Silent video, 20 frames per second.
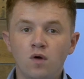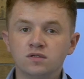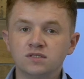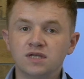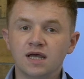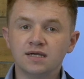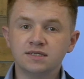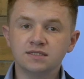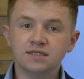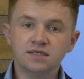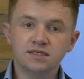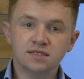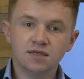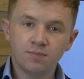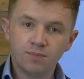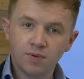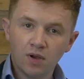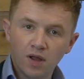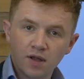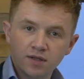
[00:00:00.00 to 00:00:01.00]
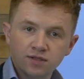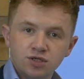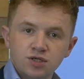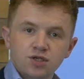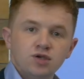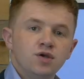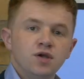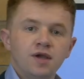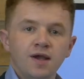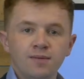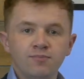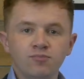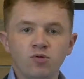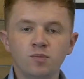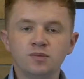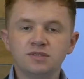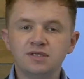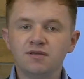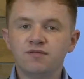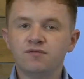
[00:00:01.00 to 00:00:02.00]
taxes apply to UK
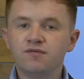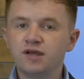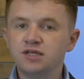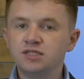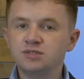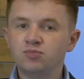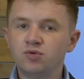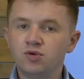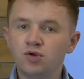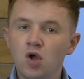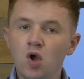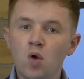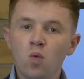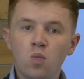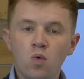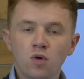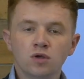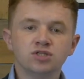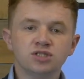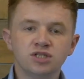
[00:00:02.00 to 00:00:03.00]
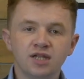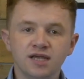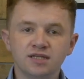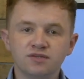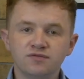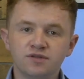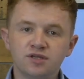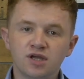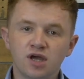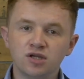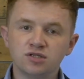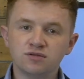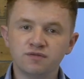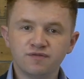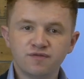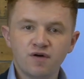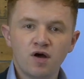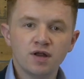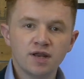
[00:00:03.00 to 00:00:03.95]
property investment? Watch today's video to find